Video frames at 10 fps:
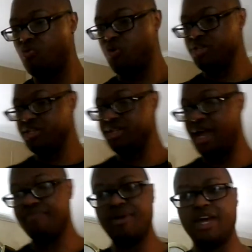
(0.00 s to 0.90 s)
What does
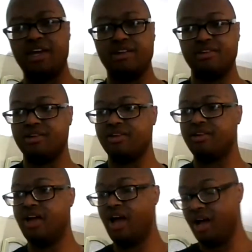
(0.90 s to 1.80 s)
that mean?
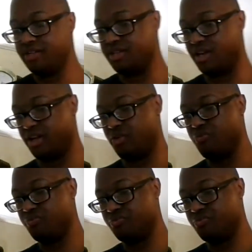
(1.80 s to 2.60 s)
I'll tell you.